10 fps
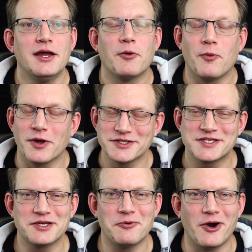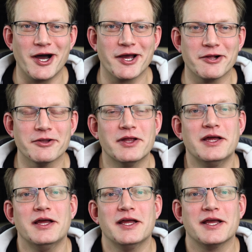once in a while
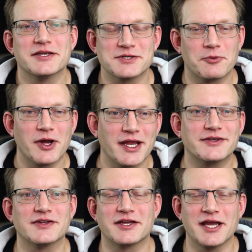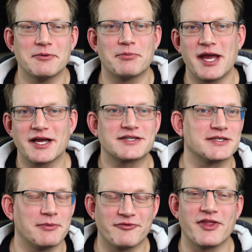is a way to get back
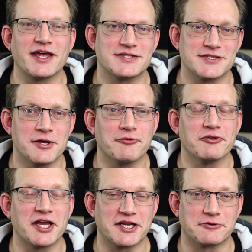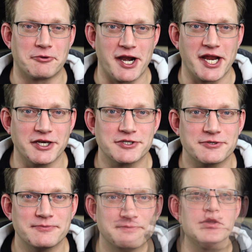some of that snowflaked range.
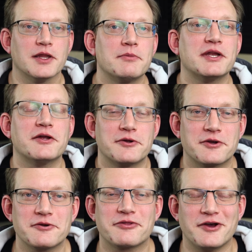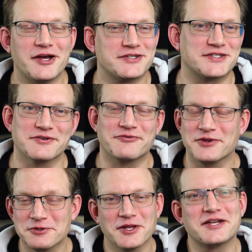Let me know your thoughts if
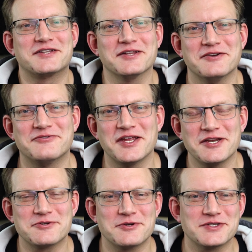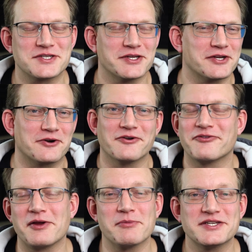you like to live dangerously or
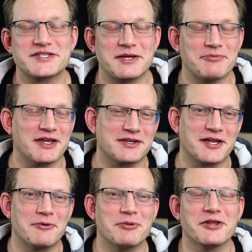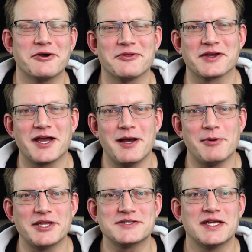if I missed something down below in the
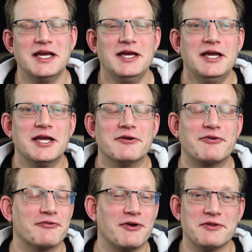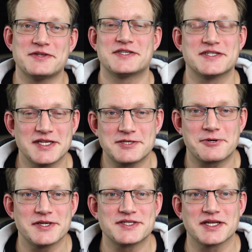comments. If you found this as
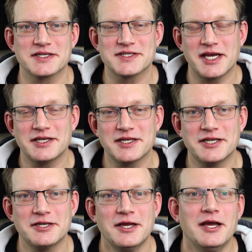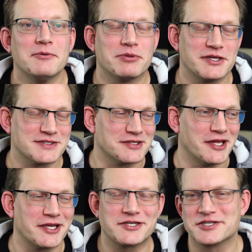interesting as I did, please
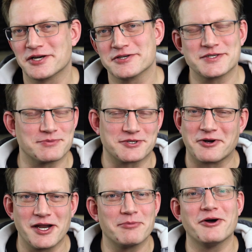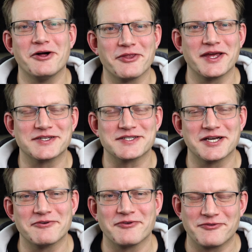like, share, subscribe, all that
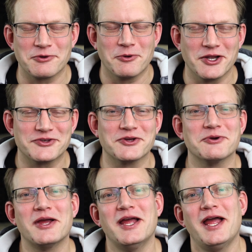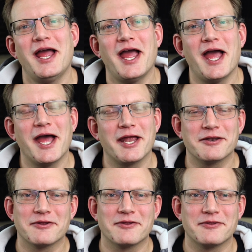stuff if you want to.
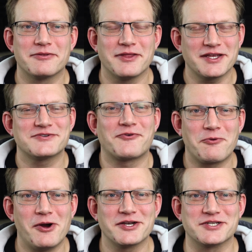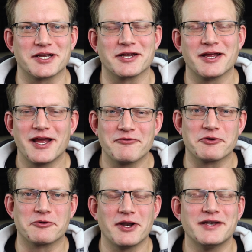And thanks for watching. Have
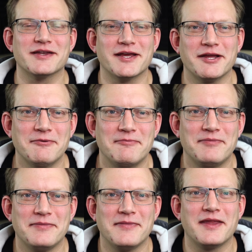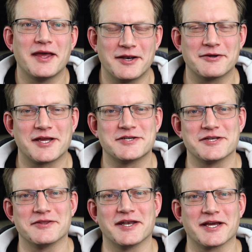a great day, and I'll catch
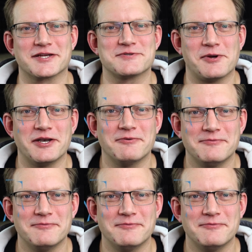you in the next one.